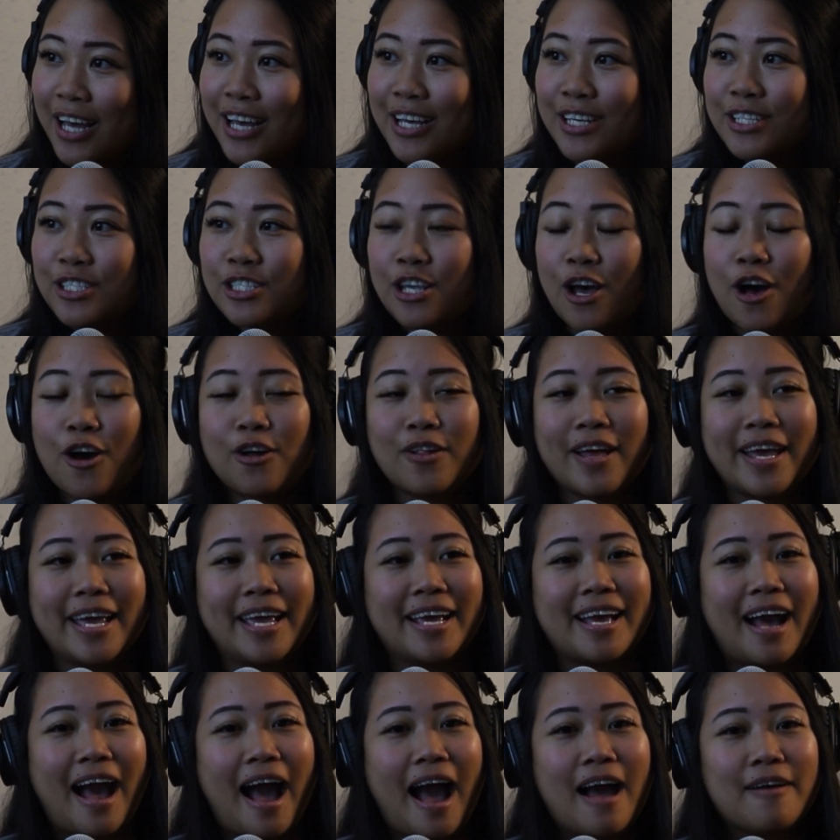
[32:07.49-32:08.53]
Yeah. So
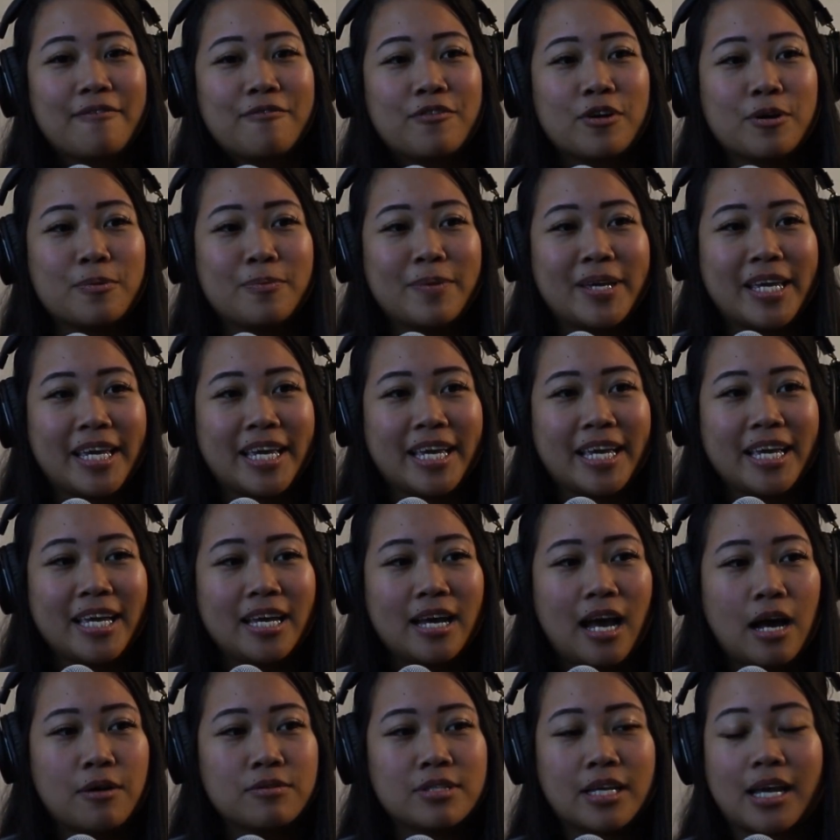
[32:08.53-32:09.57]
like for me,
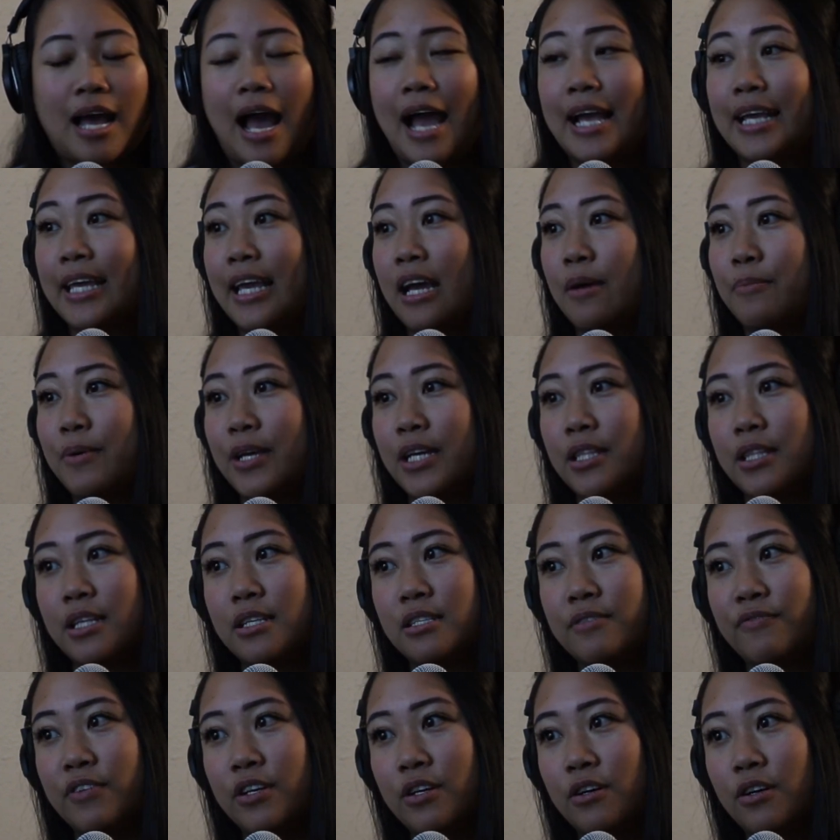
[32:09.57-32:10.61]
I was like, I can't be in
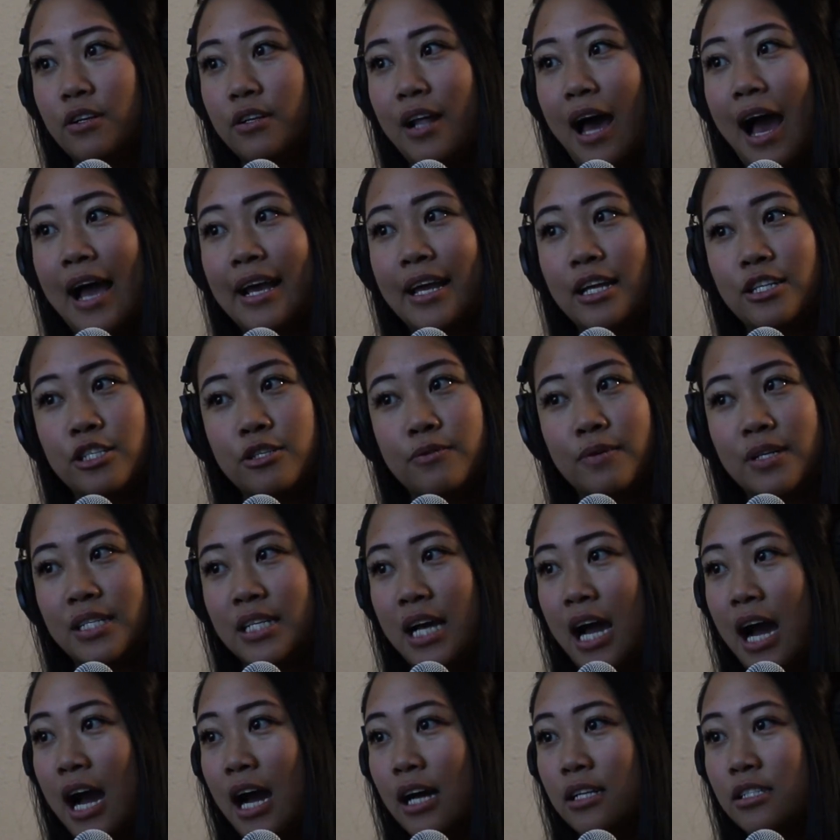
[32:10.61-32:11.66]
this field. I get too
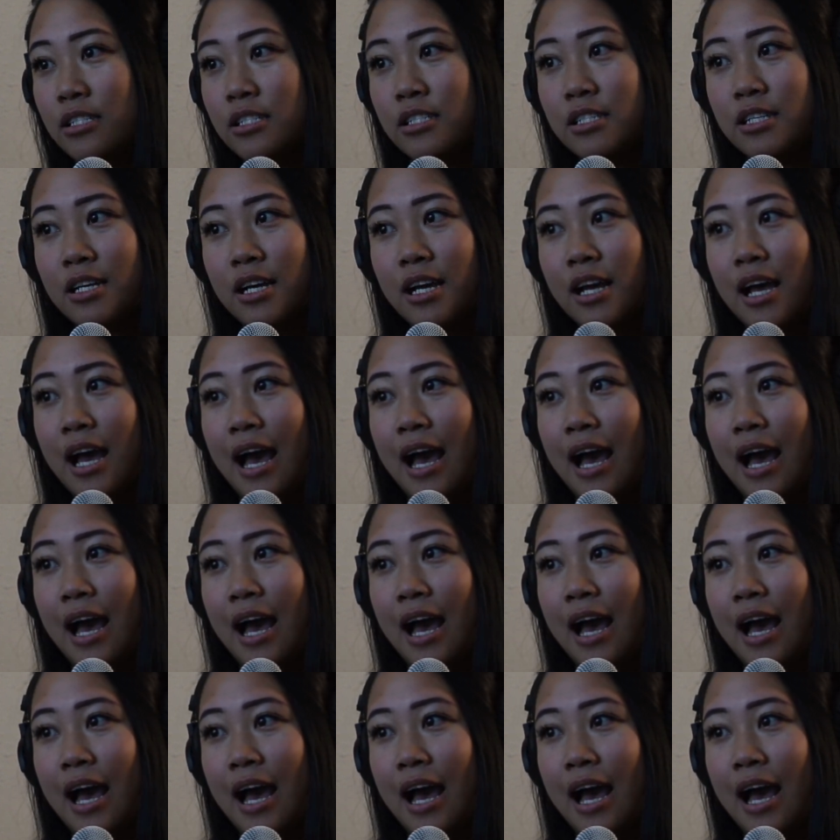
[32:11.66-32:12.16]
attached.